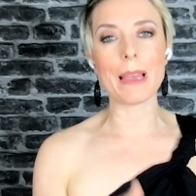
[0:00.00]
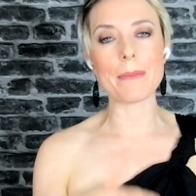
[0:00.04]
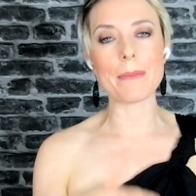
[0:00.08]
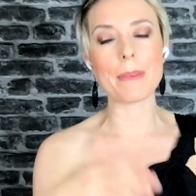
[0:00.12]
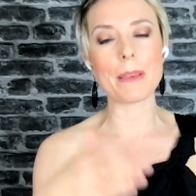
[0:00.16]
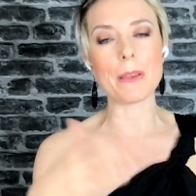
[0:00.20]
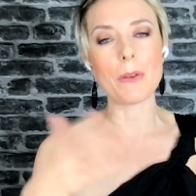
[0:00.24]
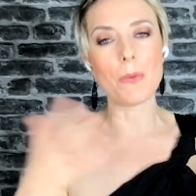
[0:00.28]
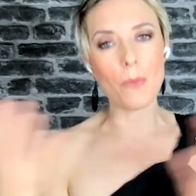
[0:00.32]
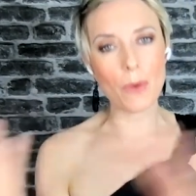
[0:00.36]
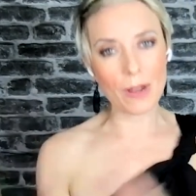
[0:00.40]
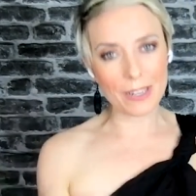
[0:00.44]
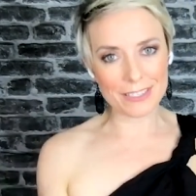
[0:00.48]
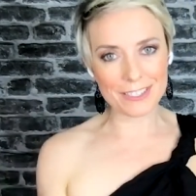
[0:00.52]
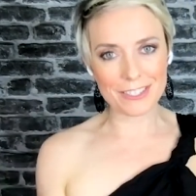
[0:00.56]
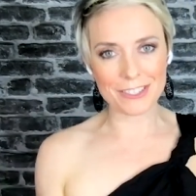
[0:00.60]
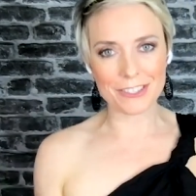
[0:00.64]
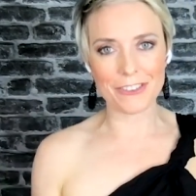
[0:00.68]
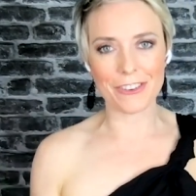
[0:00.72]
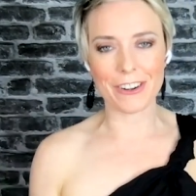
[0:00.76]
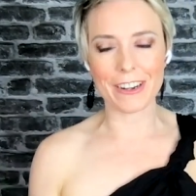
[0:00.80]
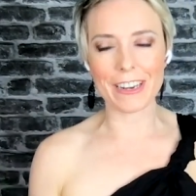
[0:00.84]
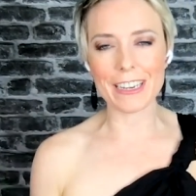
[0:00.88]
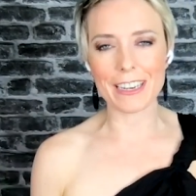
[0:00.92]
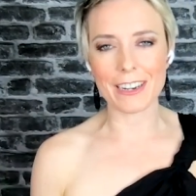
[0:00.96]
maybe
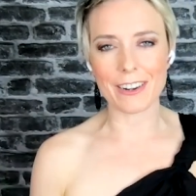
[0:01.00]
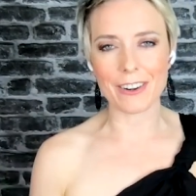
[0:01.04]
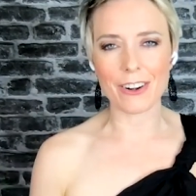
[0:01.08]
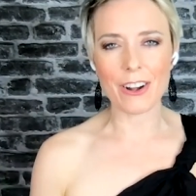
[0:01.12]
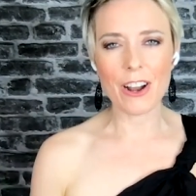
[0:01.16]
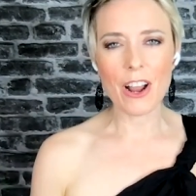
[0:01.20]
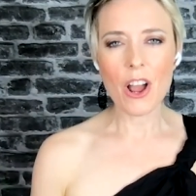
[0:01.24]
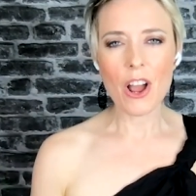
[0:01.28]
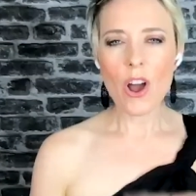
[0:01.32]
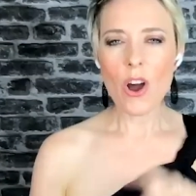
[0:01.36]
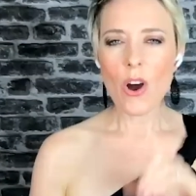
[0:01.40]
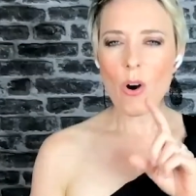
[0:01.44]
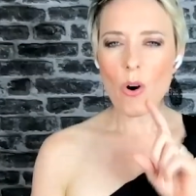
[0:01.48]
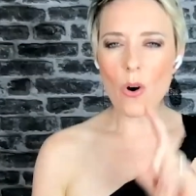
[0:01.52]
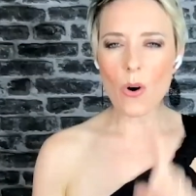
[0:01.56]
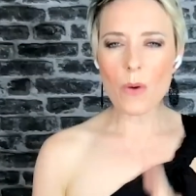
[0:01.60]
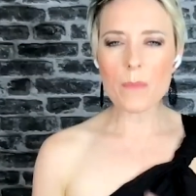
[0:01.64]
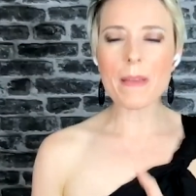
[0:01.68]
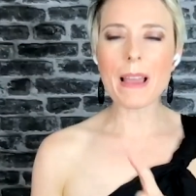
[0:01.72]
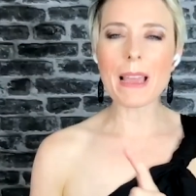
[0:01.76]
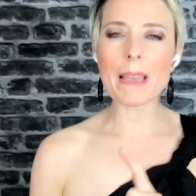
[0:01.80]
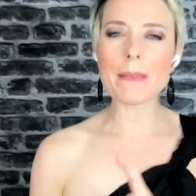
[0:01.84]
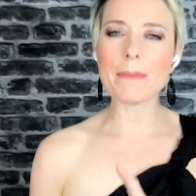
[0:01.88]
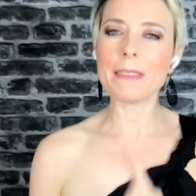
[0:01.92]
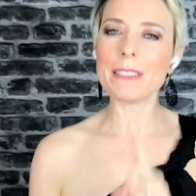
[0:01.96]
once you're here
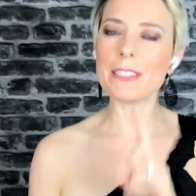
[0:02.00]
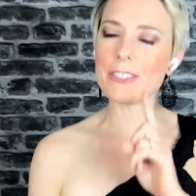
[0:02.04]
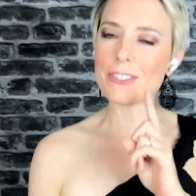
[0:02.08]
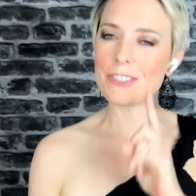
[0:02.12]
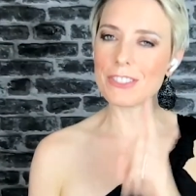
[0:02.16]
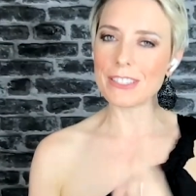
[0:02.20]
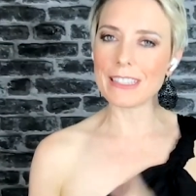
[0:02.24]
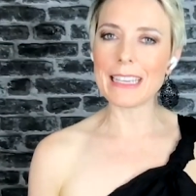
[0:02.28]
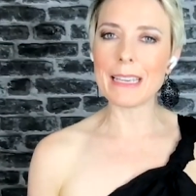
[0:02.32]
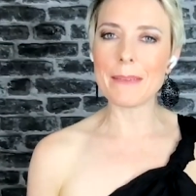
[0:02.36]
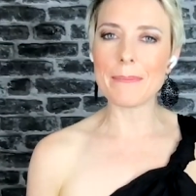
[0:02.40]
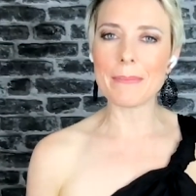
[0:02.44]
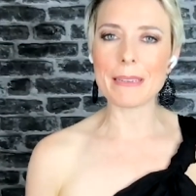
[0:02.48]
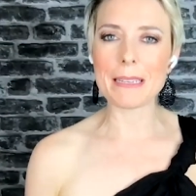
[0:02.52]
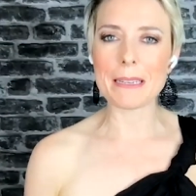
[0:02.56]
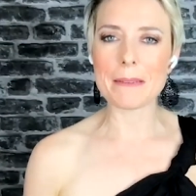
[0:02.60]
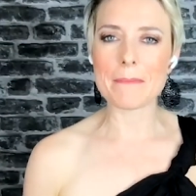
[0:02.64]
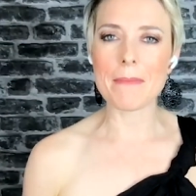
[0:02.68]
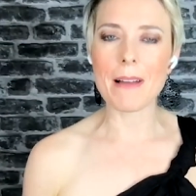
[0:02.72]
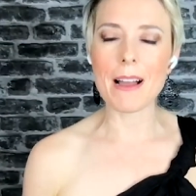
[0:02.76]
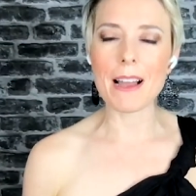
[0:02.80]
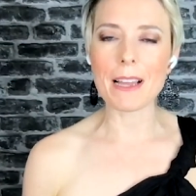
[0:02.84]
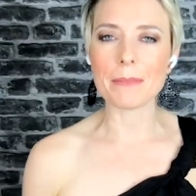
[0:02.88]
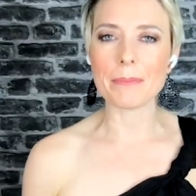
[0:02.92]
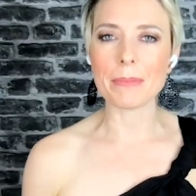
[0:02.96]
or maybe to, to keep it
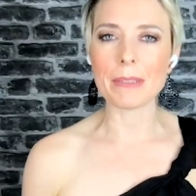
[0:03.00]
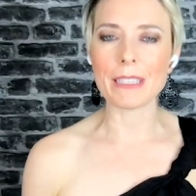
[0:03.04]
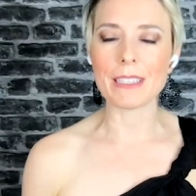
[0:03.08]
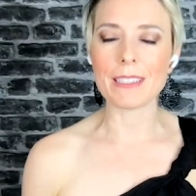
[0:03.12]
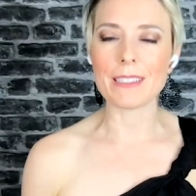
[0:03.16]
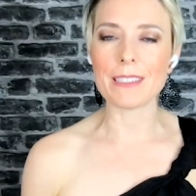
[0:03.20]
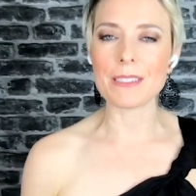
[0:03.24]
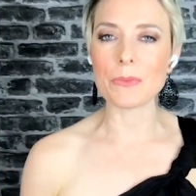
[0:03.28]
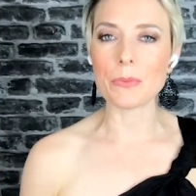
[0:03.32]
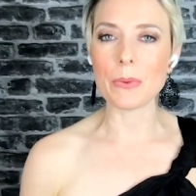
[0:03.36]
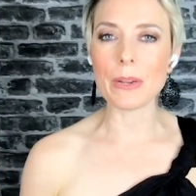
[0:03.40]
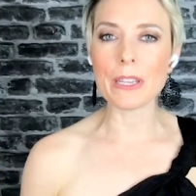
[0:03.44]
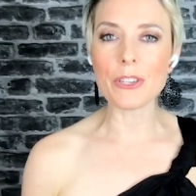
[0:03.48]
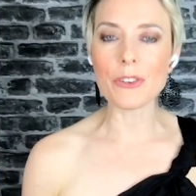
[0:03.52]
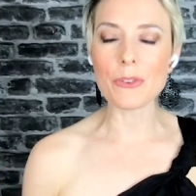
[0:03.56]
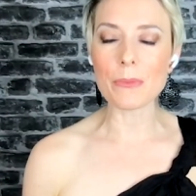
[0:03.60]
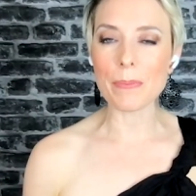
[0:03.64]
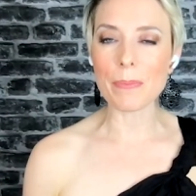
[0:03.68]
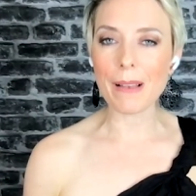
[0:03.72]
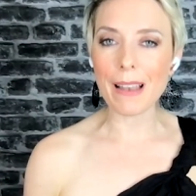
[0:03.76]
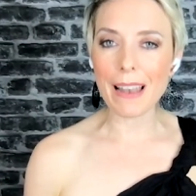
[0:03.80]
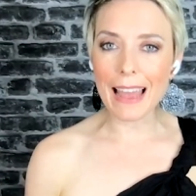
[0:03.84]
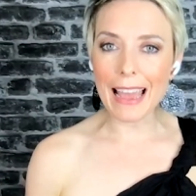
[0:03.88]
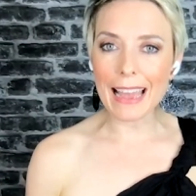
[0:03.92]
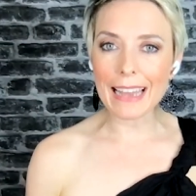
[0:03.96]
in mind, because when
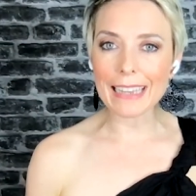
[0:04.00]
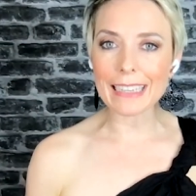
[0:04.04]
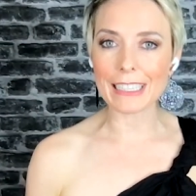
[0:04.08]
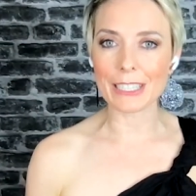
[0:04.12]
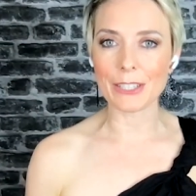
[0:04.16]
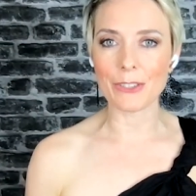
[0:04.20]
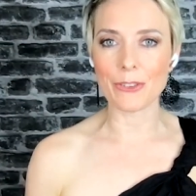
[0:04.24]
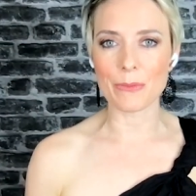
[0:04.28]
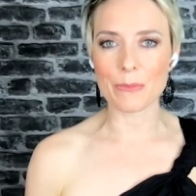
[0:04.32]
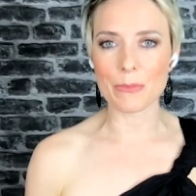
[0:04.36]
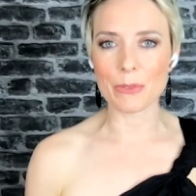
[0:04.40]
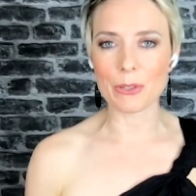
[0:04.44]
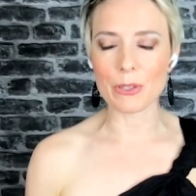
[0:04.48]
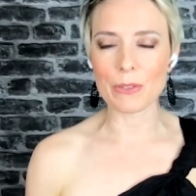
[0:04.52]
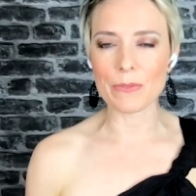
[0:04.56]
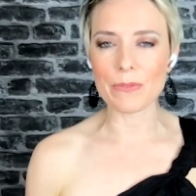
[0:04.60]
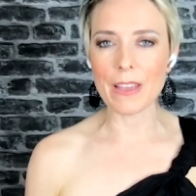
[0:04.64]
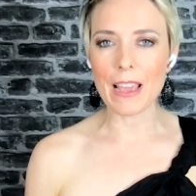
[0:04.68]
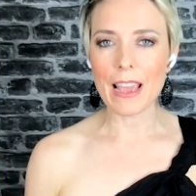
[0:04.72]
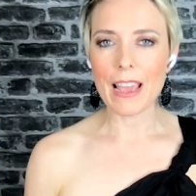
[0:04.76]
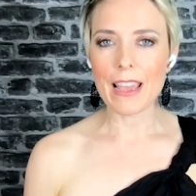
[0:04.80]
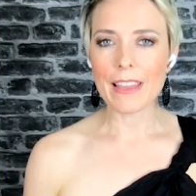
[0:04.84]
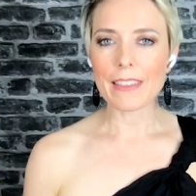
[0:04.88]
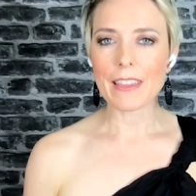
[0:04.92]
you're planning your move,